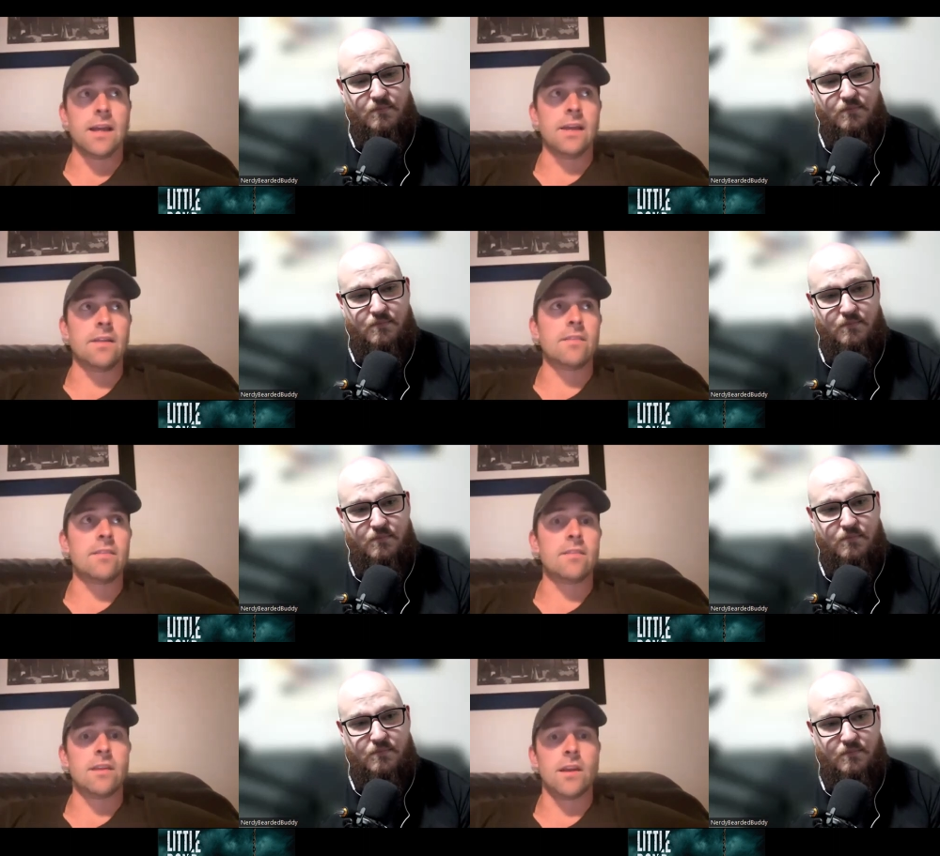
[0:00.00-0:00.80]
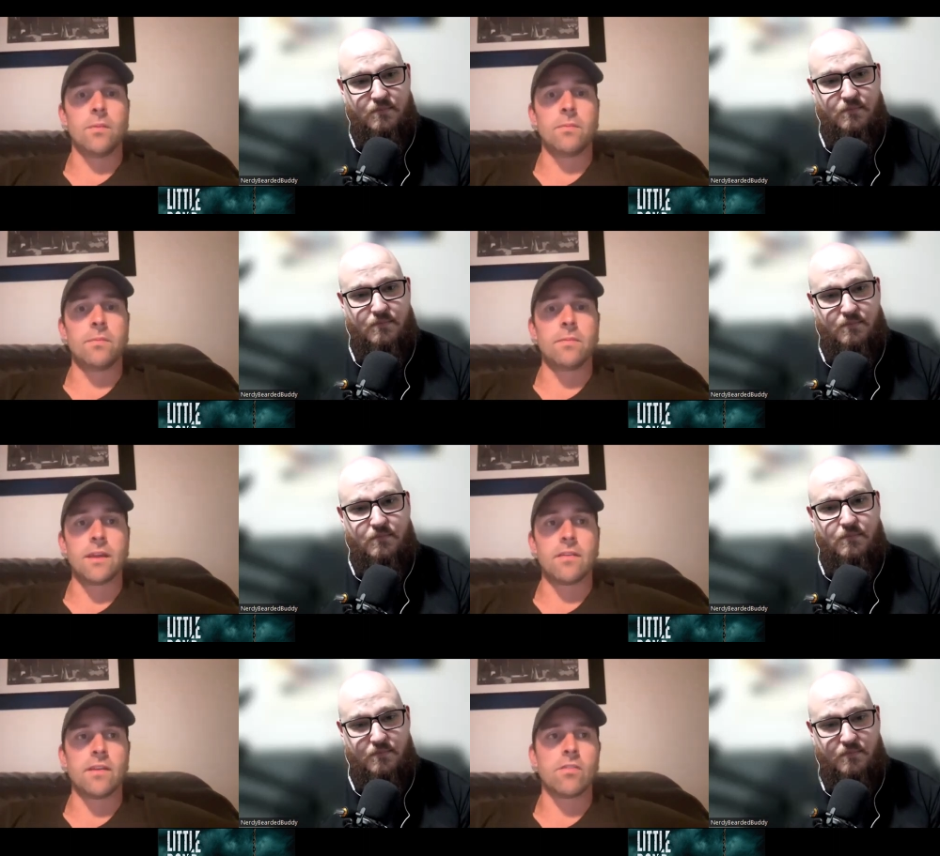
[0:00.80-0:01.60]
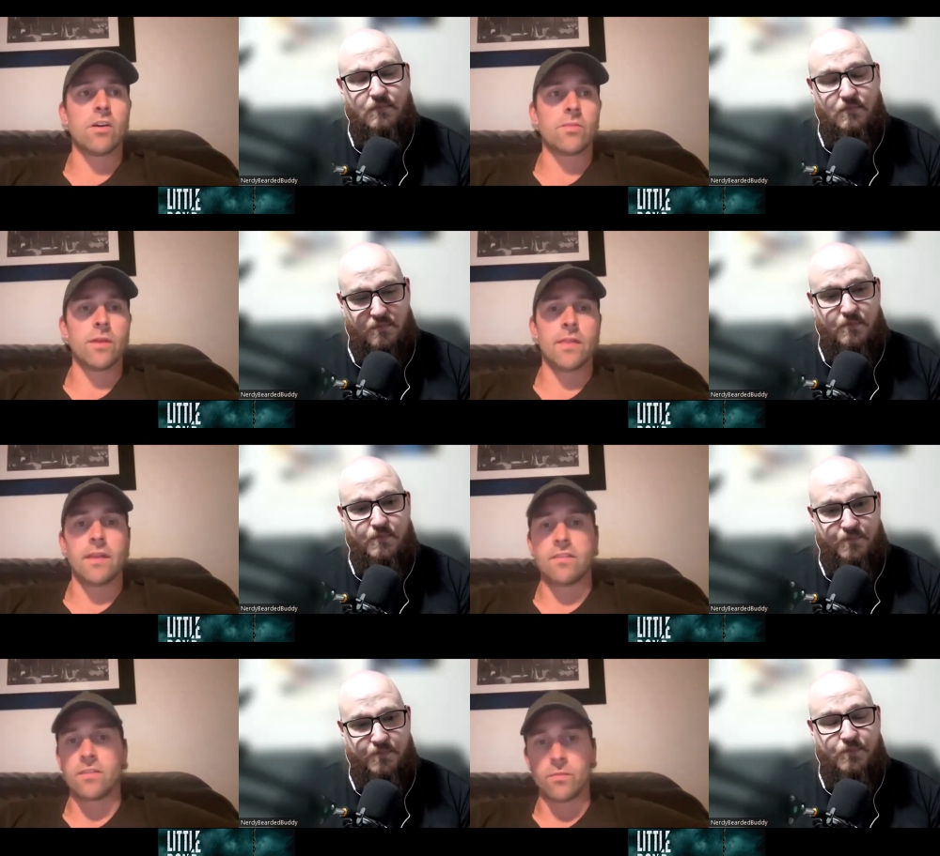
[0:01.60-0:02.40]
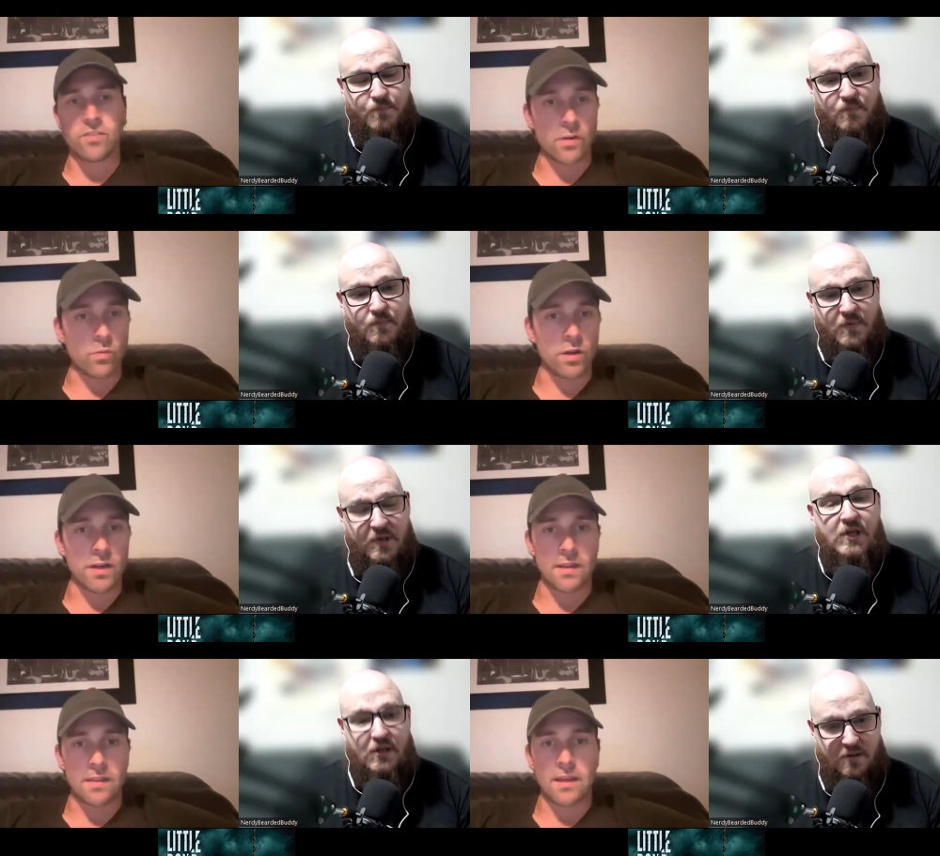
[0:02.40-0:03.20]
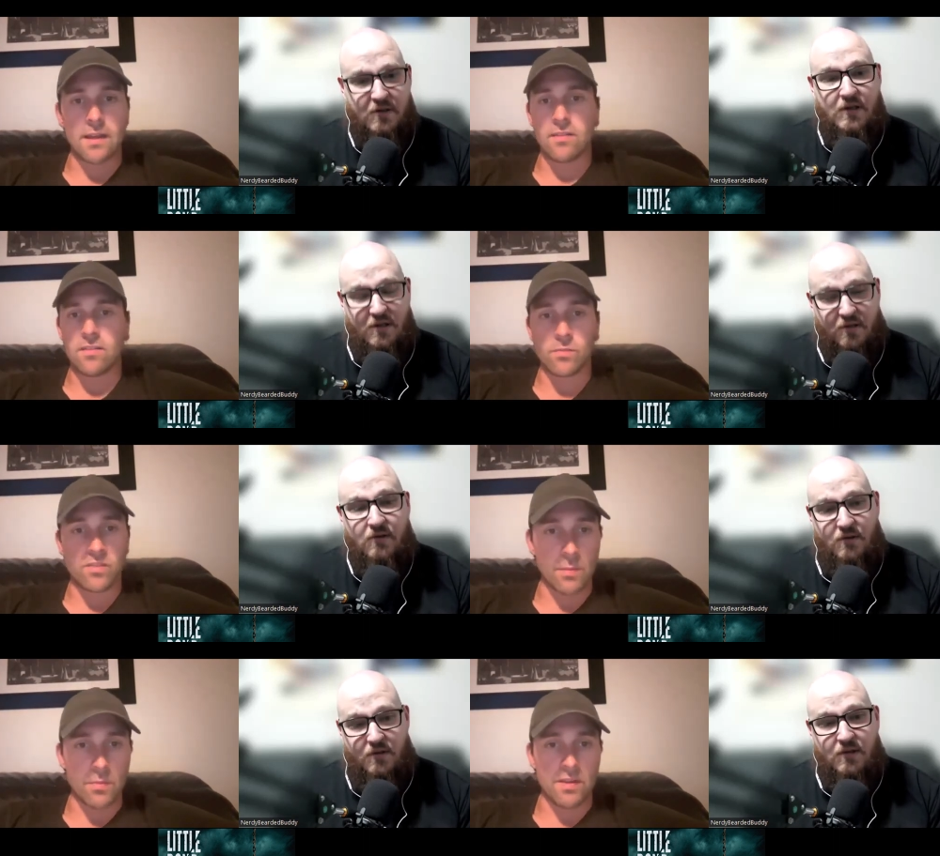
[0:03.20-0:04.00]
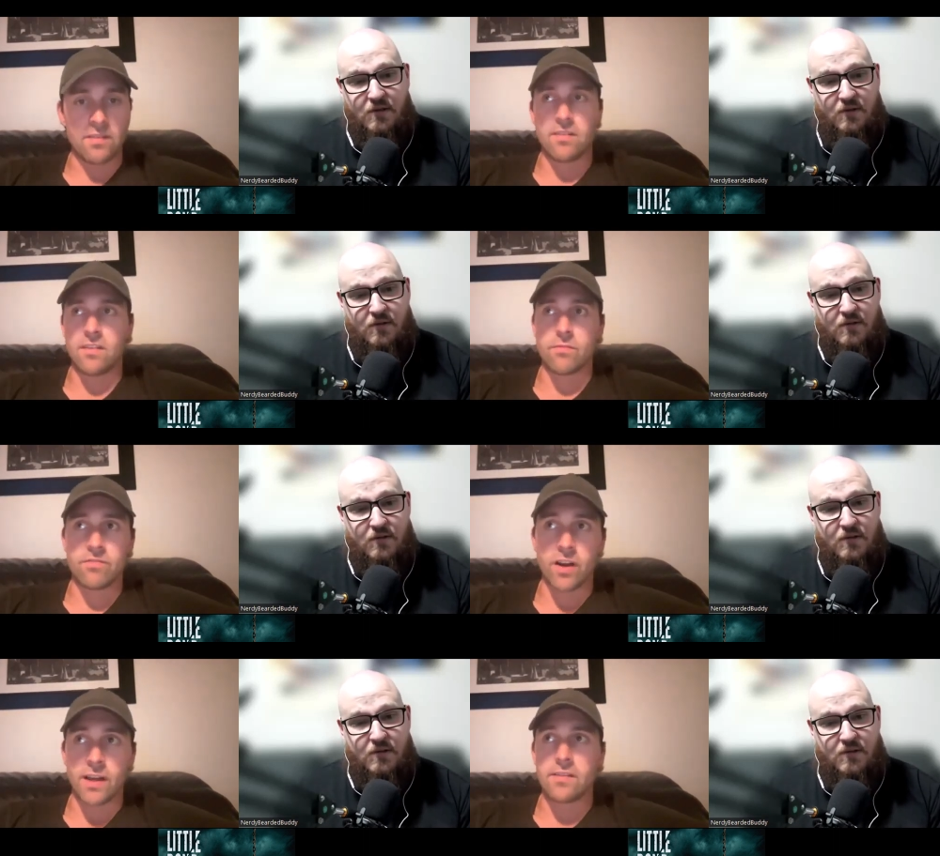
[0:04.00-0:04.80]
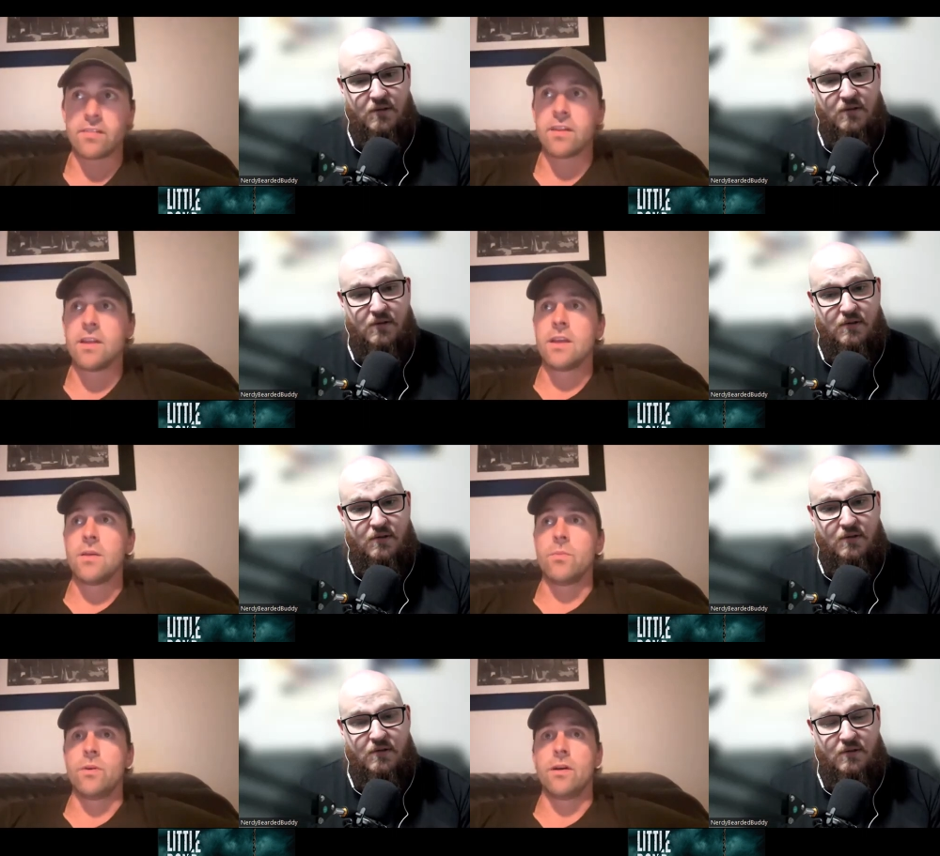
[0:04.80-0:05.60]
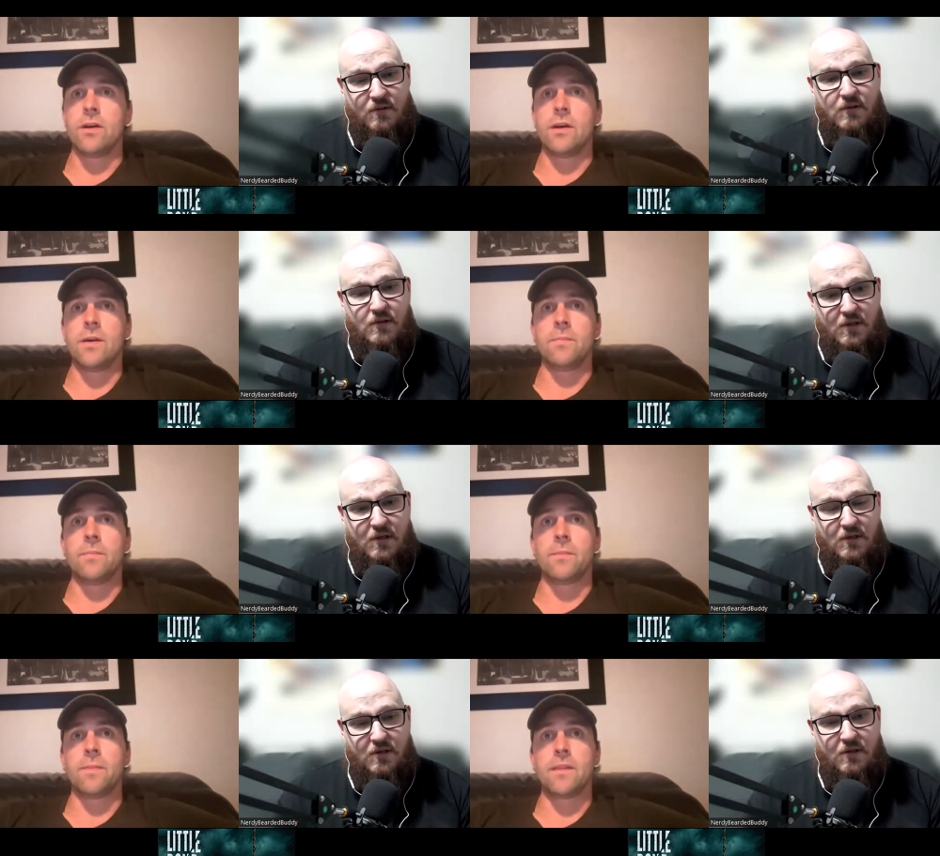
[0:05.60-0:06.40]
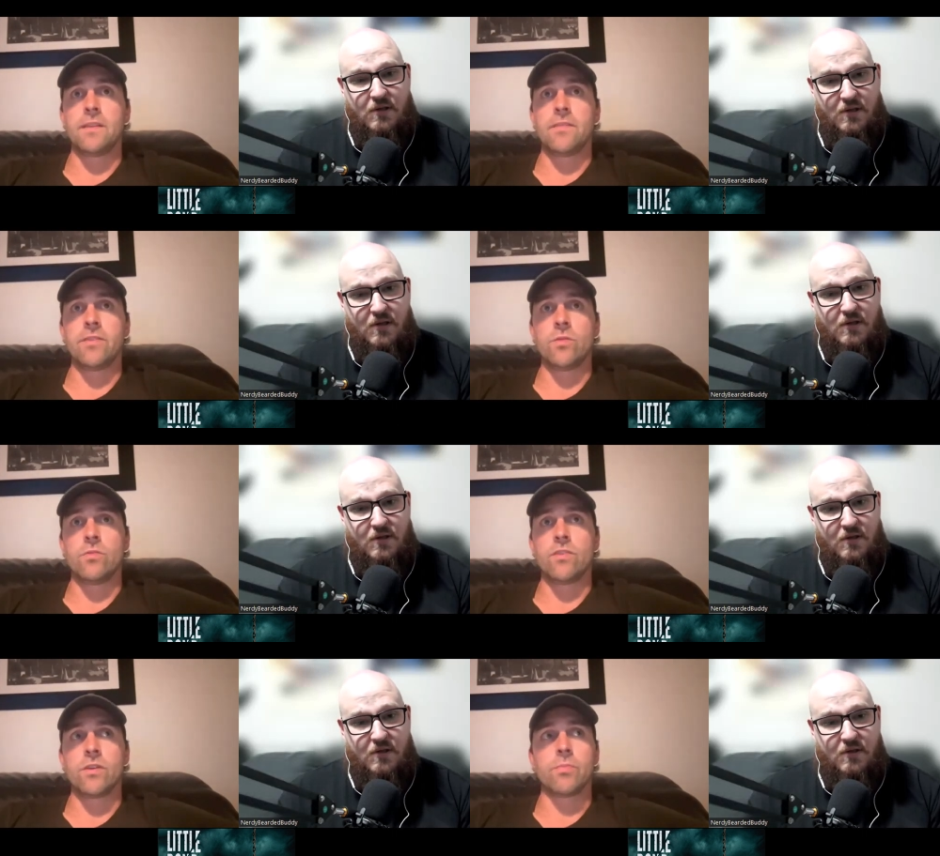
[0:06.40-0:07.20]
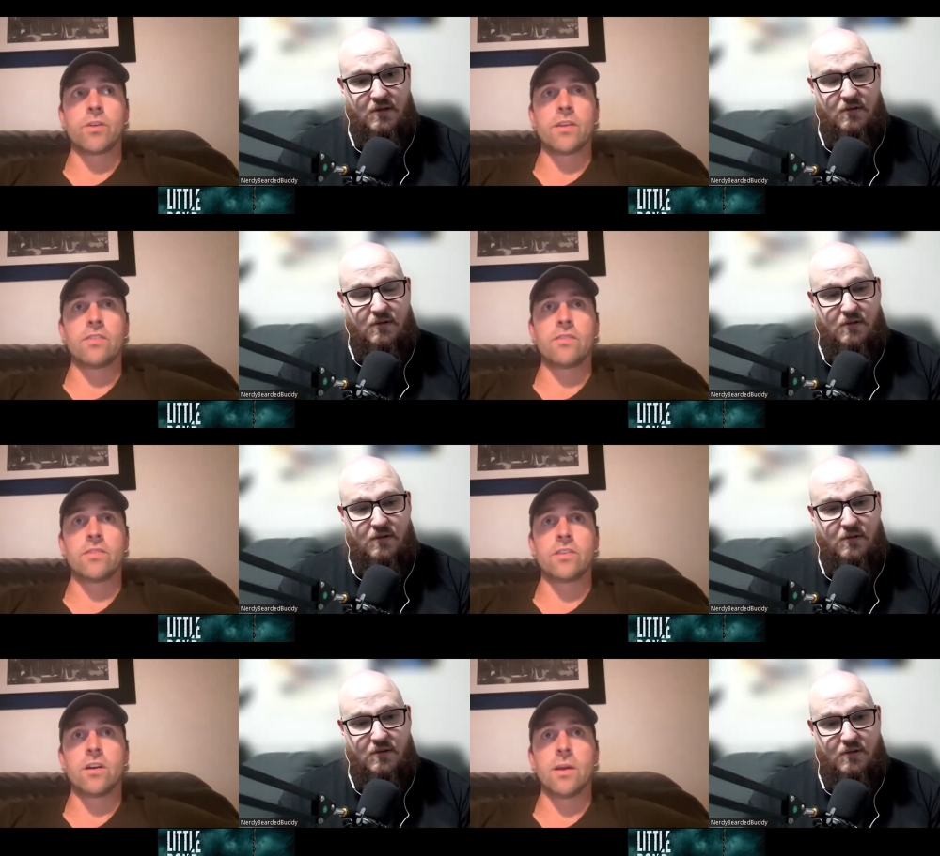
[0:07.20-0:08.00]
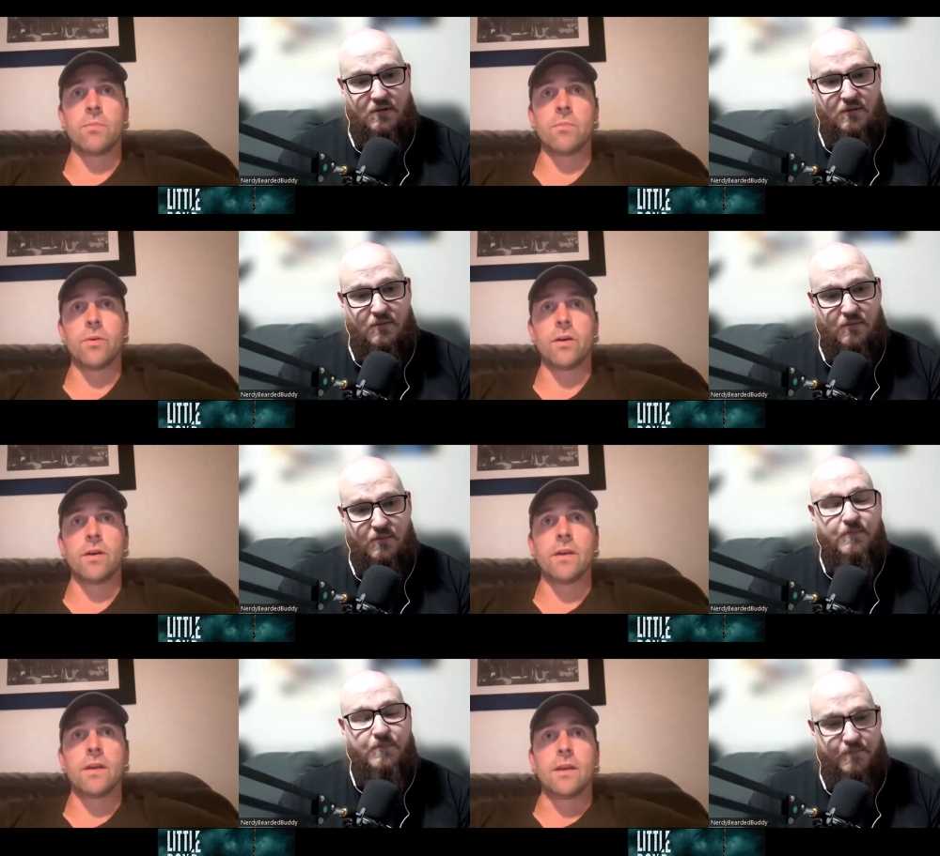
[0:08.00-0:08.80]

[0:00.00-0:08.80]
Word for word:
Speaker 1: and it's you know there there are some and there's some stunt work in there, there's some set pieces, there's some fights, but um, it did feel very pressed for time, but